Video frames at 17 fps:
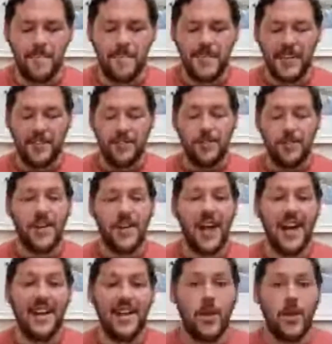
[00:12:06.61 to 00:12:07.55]
If you've got
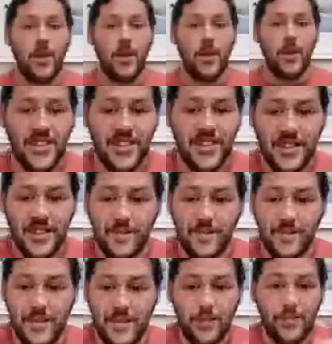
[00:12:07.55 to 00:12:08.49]
any questions,
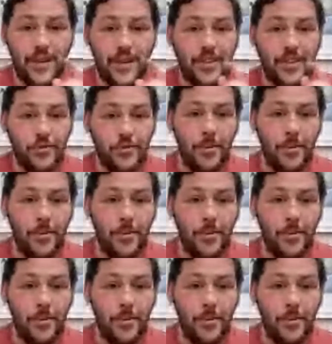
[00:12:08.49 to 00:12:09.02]
feel free to drop